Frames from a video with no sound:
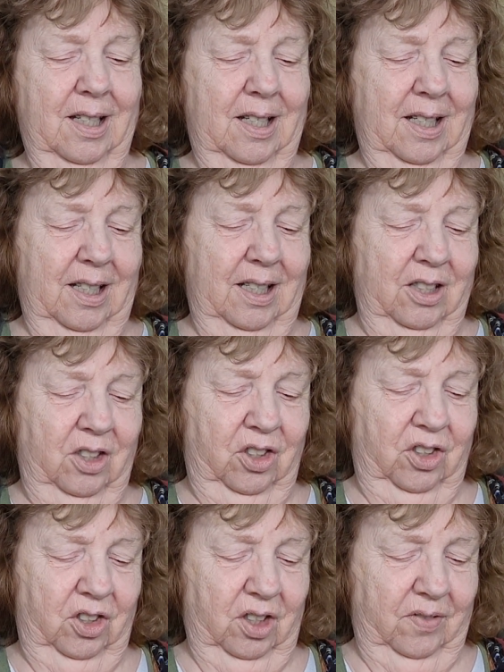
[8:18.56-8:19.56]
I need to
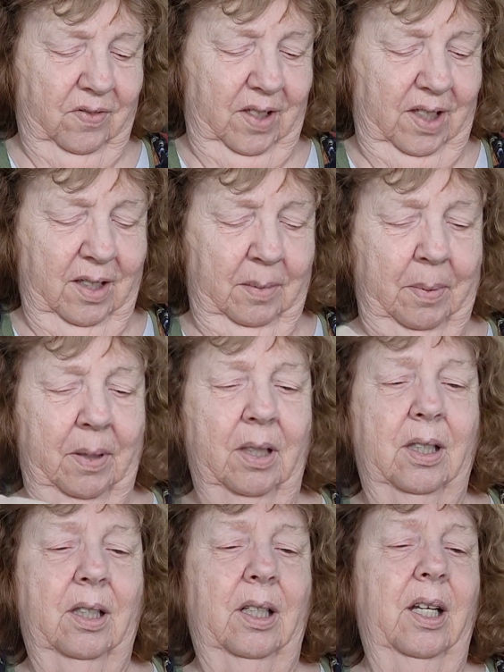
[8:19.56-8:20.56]
shove that up into
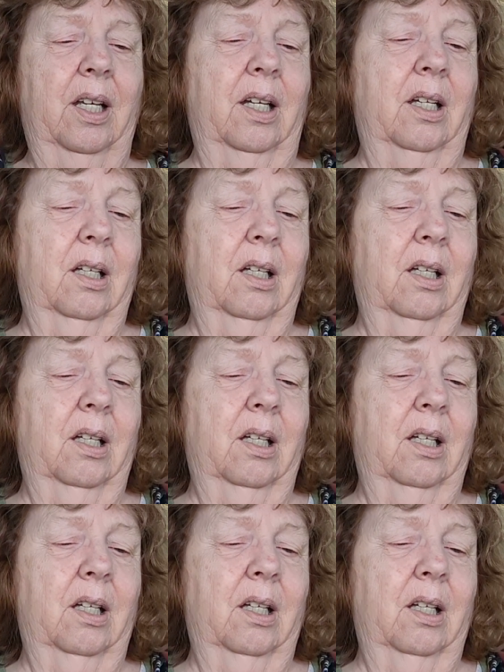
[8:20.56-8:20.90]
the neck.